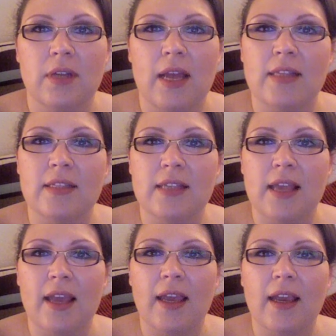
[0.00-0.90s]
and
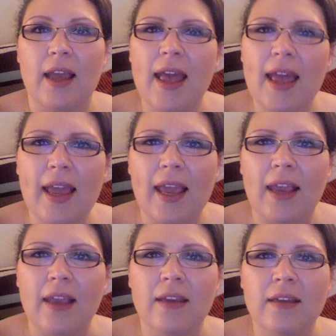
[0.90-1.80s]
saying,
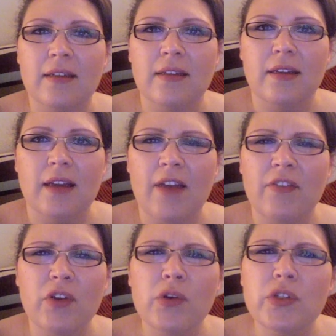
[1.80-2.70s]
hey, I've
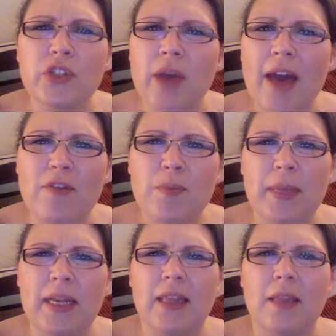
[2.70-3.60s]
noticed you haven't
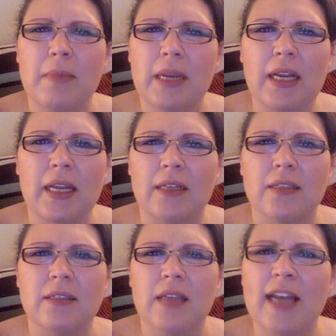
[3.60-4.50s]
been at the
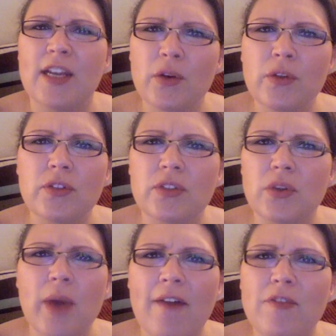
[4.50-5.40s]
meetings. I noticed
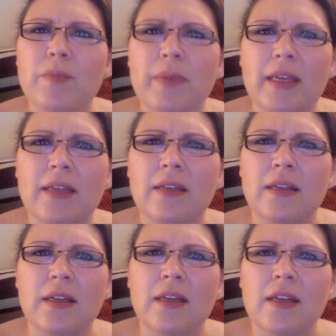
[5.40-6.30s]
you haven't been
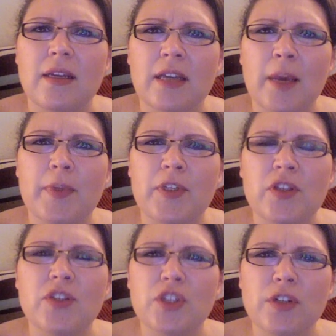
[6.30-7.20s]
coming to
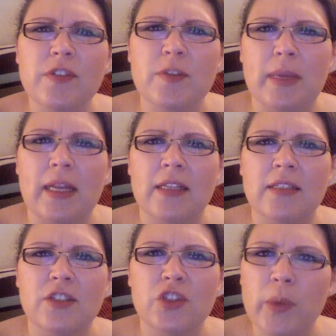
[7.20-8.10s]
the service
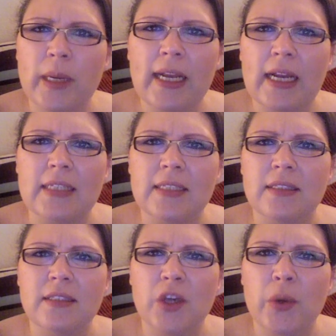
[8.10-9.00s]
meetings and joining
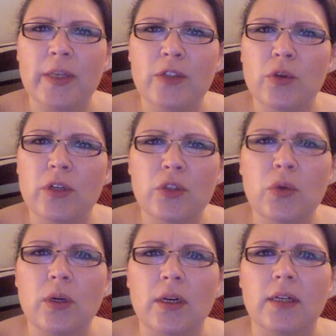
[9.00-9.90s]
us, going door to
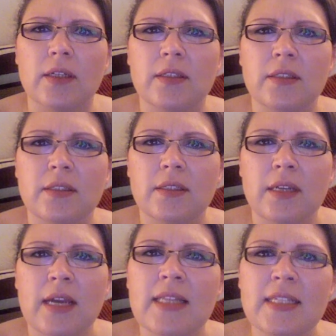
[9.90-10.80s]
door.
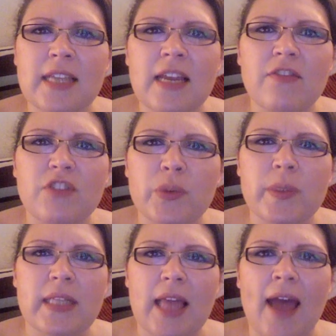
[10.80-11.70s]
Instead of
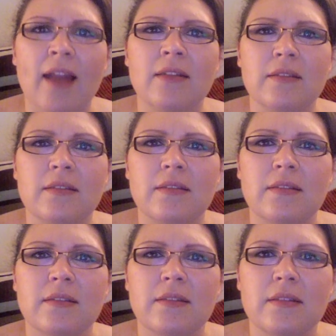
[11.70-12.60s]
doing that,
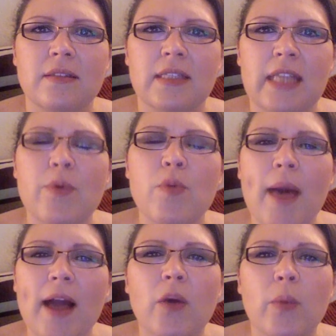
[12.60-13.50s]
they will
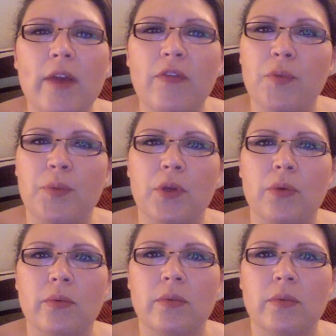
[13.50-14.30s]
back away from you